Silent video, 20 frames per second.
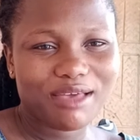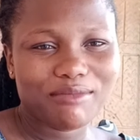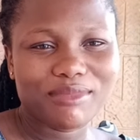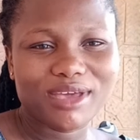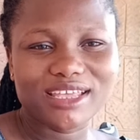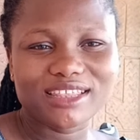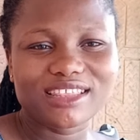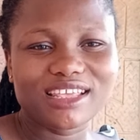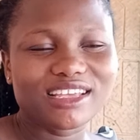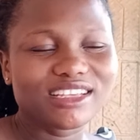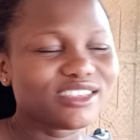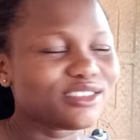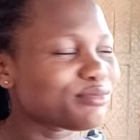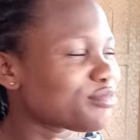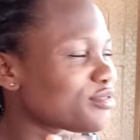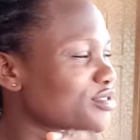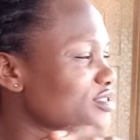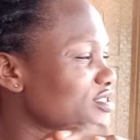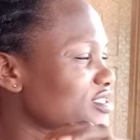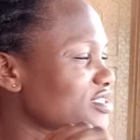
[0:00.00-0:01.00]
My test
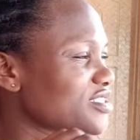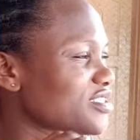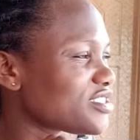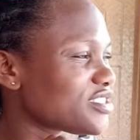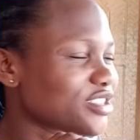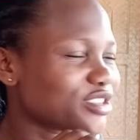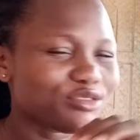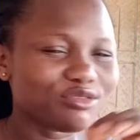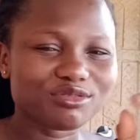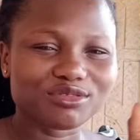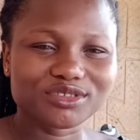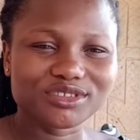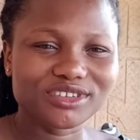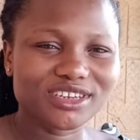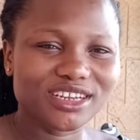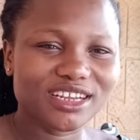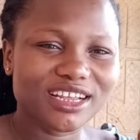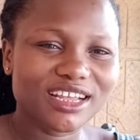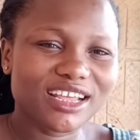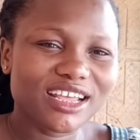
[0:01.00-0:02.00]
board is zero.
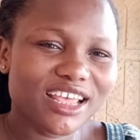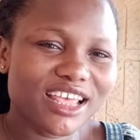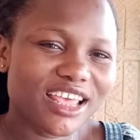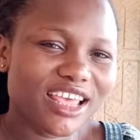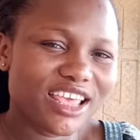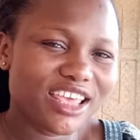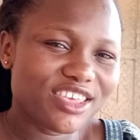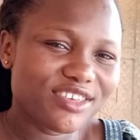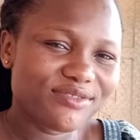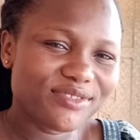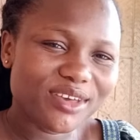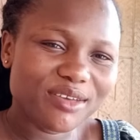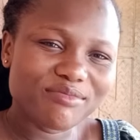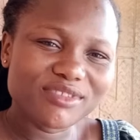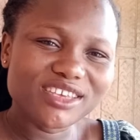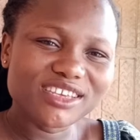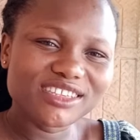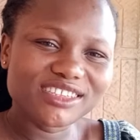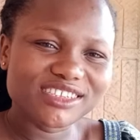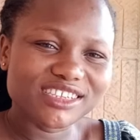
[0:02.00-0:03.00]
If I'm
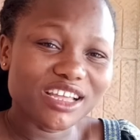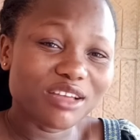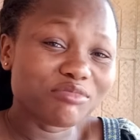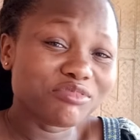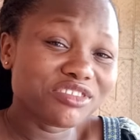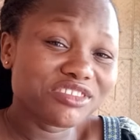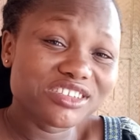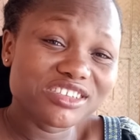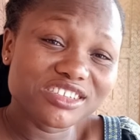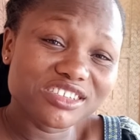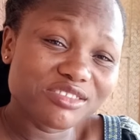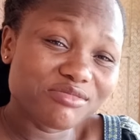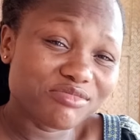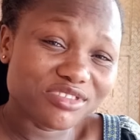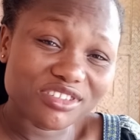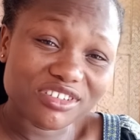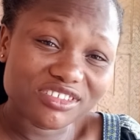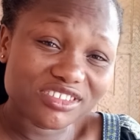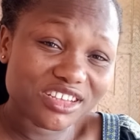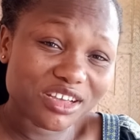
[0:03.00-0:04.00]
eating, I'm just eating
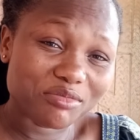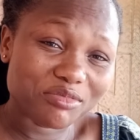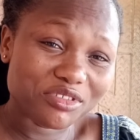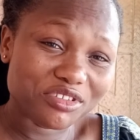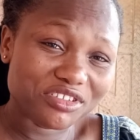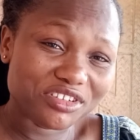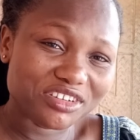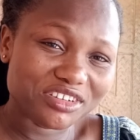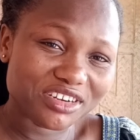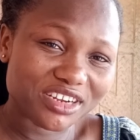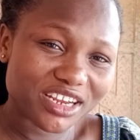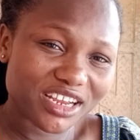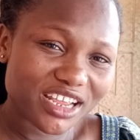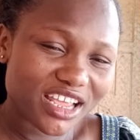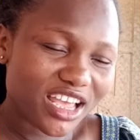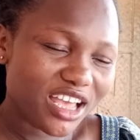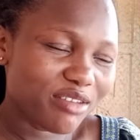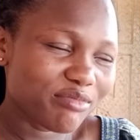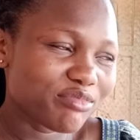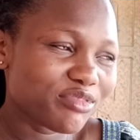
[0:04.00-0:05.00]
because I'm hungry.
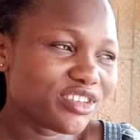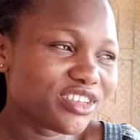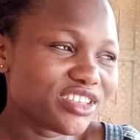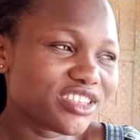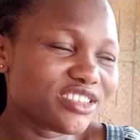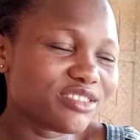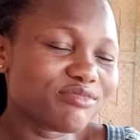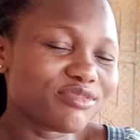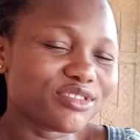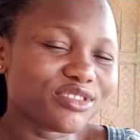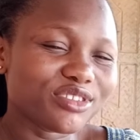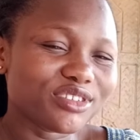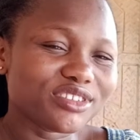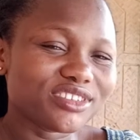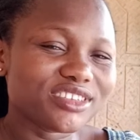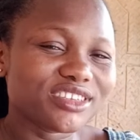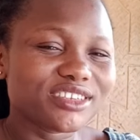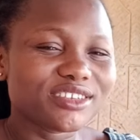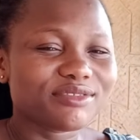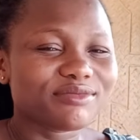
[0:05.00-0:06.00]
I'm not eating
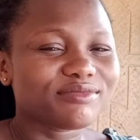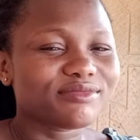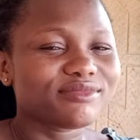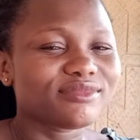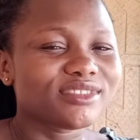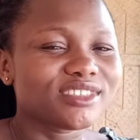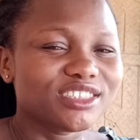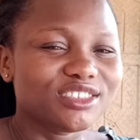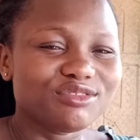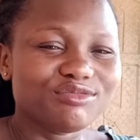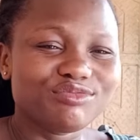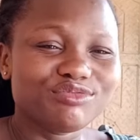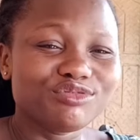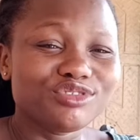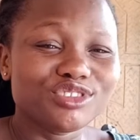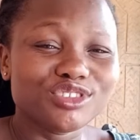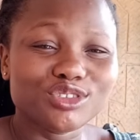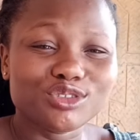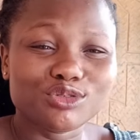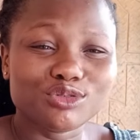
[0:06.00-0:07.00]
because the
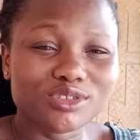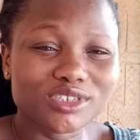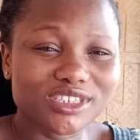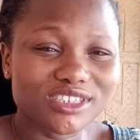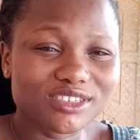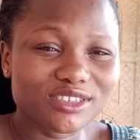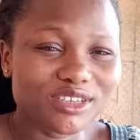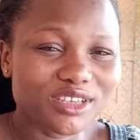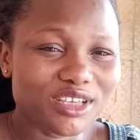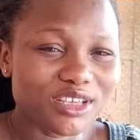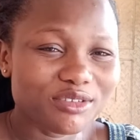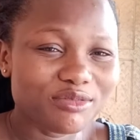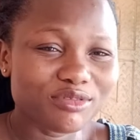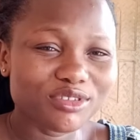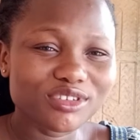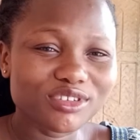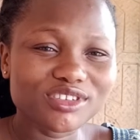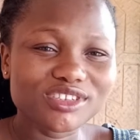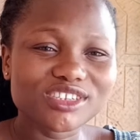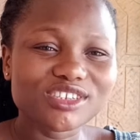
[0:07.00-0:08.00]
food is sweet.
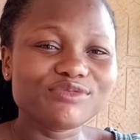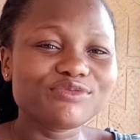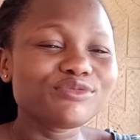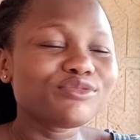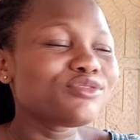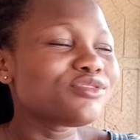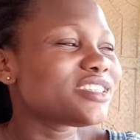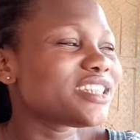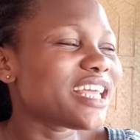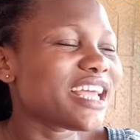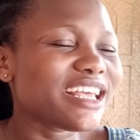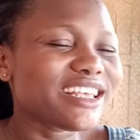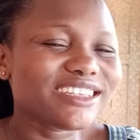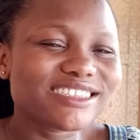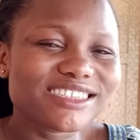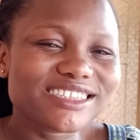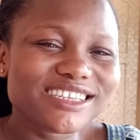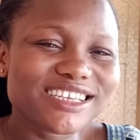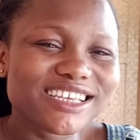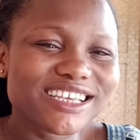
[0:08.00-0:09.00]
Because the food
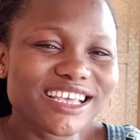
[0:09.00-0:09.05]
tastes